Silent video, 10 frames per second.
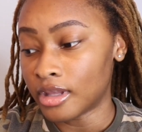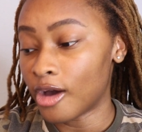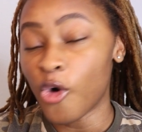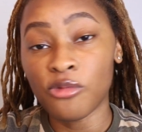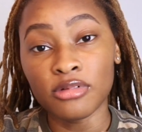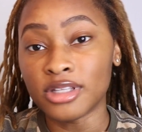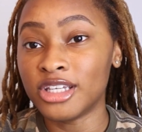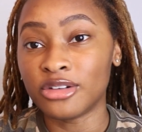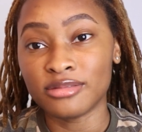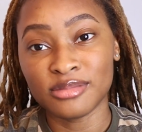Hopefully
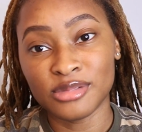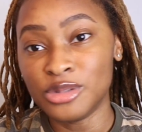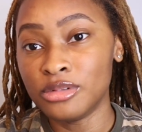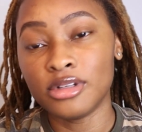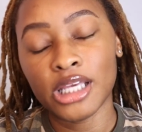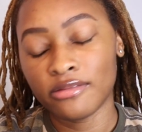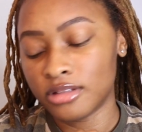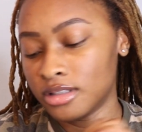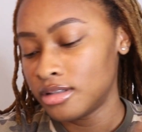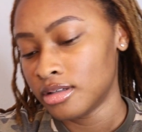you're doing,
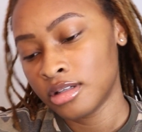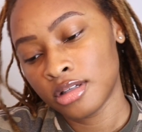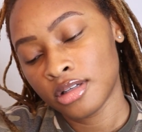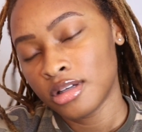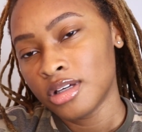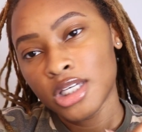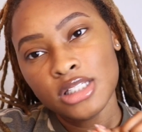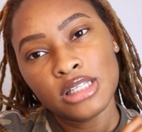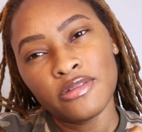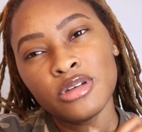
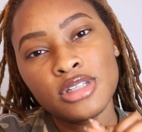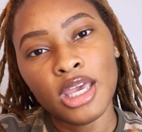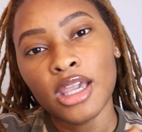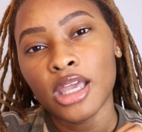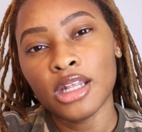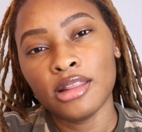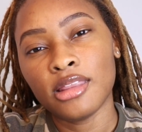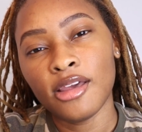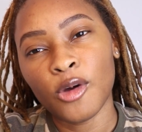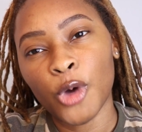if you take
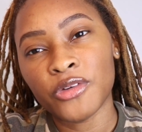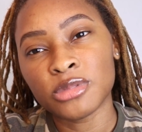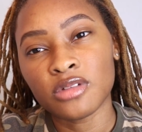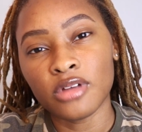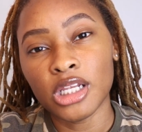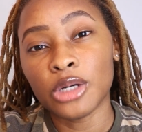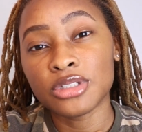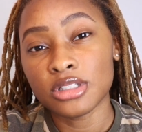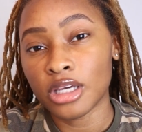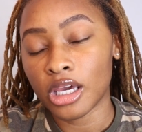anything away from the video
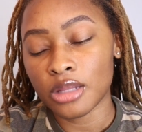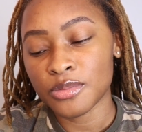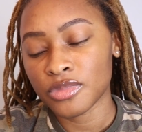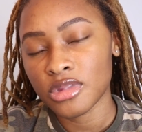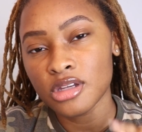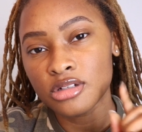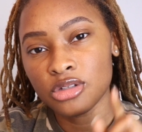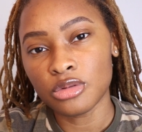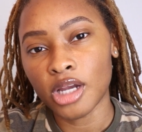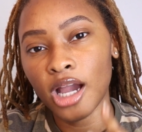today,
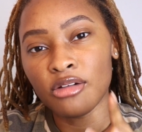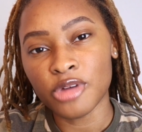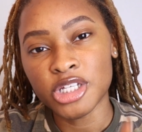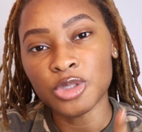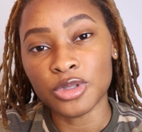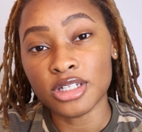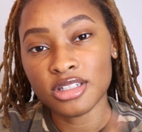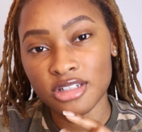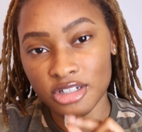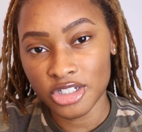do not
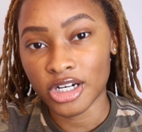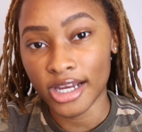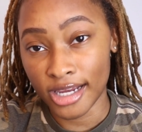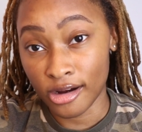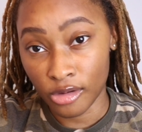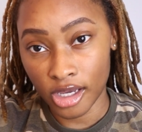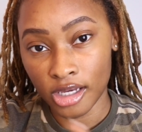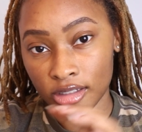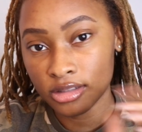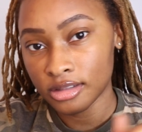retwist your dry hair,
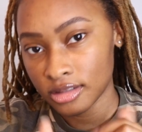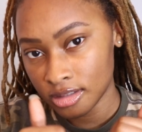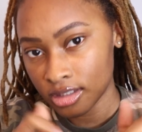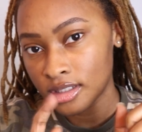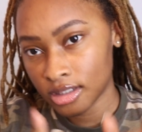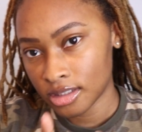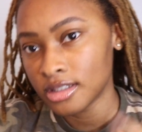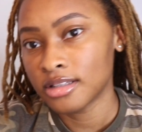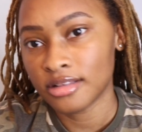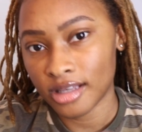okay?
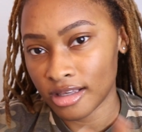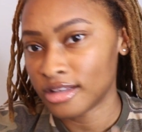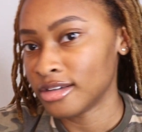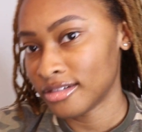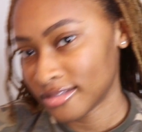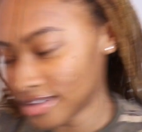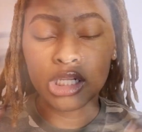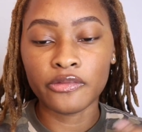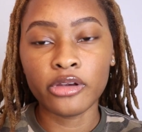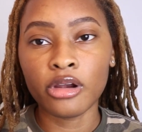Thank you.
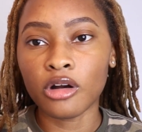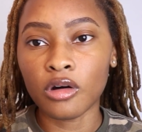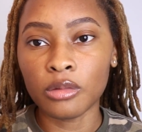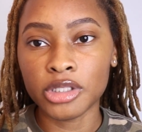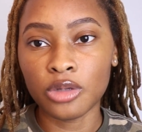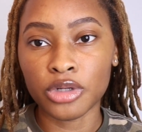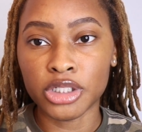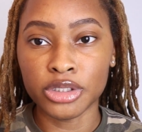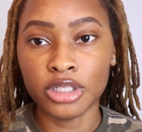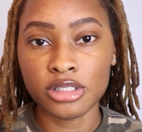If you're at home and you want
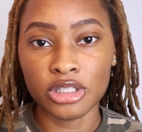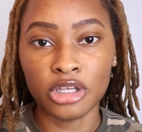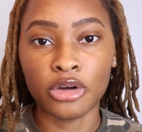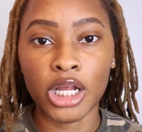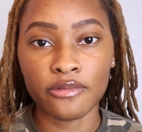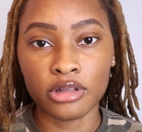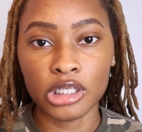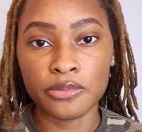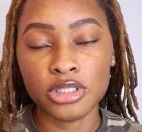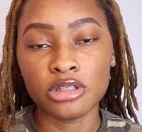to do this and you don't have
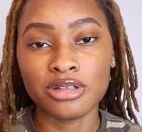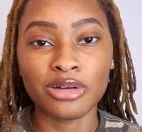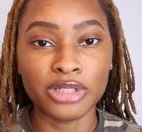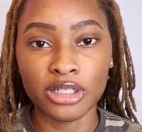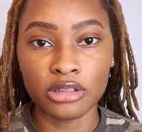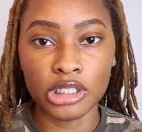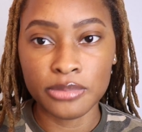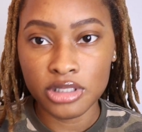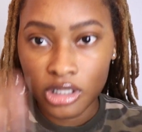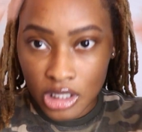clips, you don't need
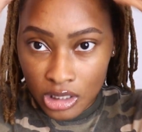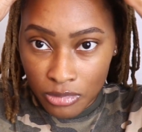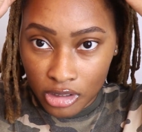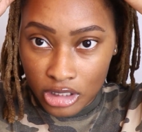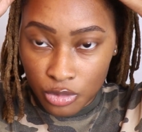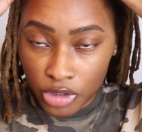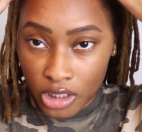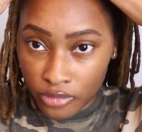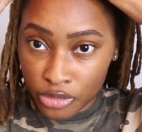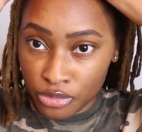clips, because
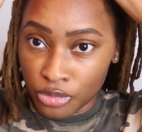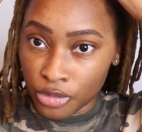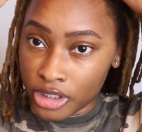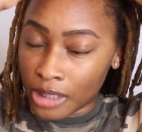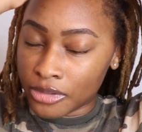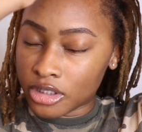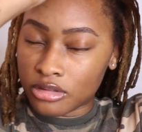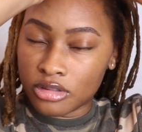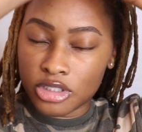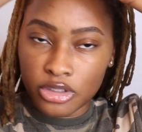whenever you I'm
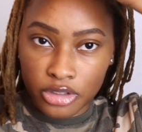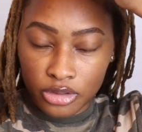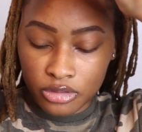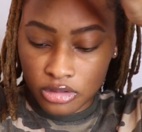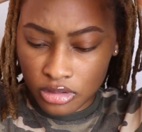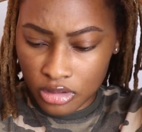gonna show you.